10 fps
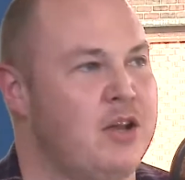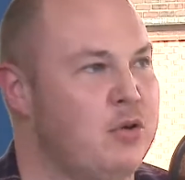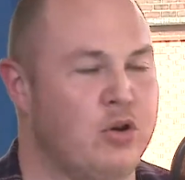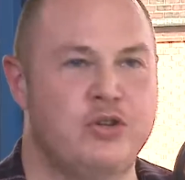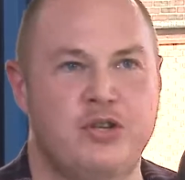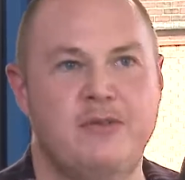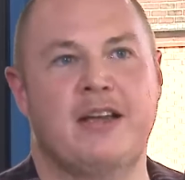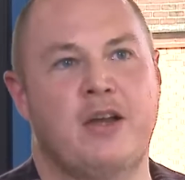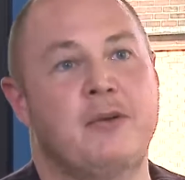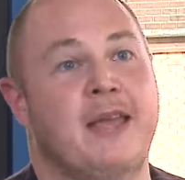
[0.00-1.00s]
Could you then
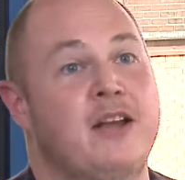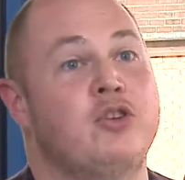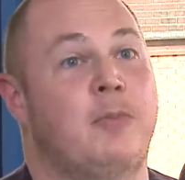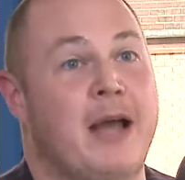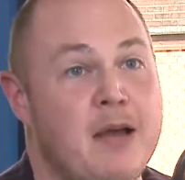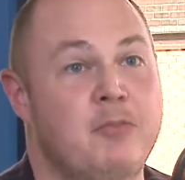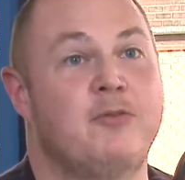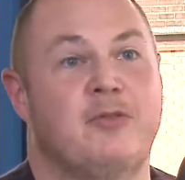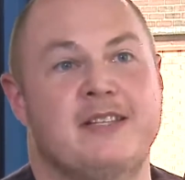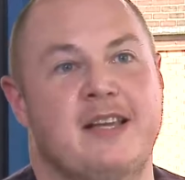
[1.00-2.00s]
go and get a job at Apple,
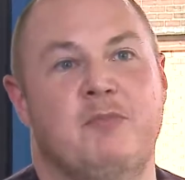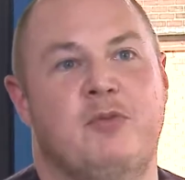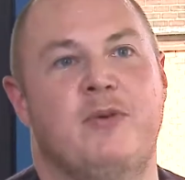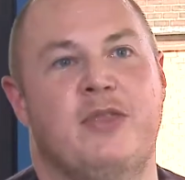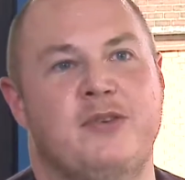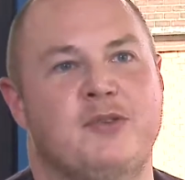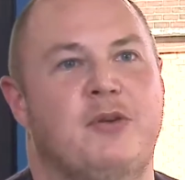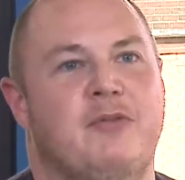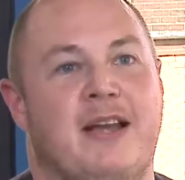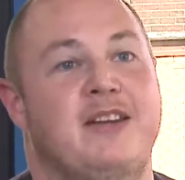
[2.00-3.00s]
for example, with those
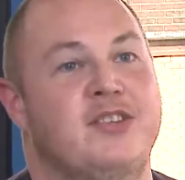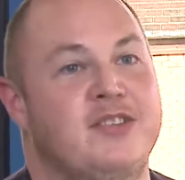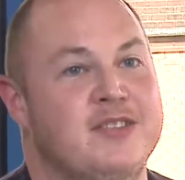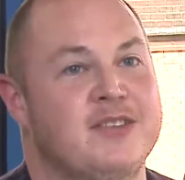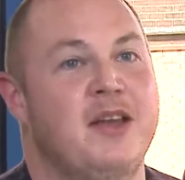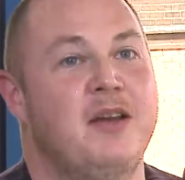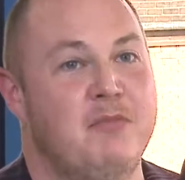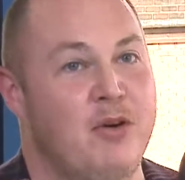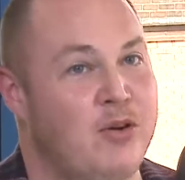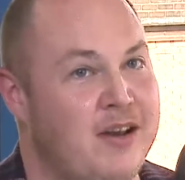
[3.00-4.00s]
qualifications?
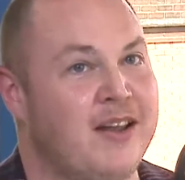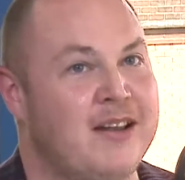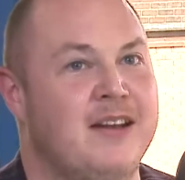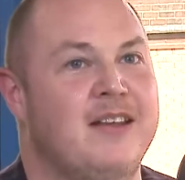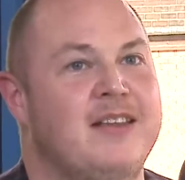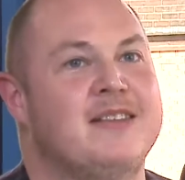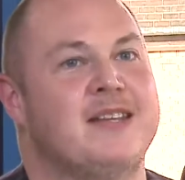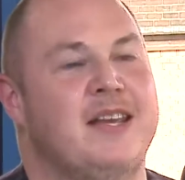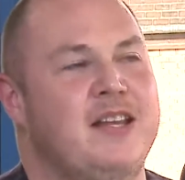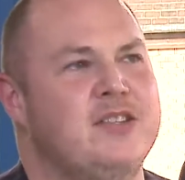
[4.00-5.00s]
Unlikely at this
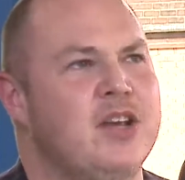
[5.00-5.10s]
stage.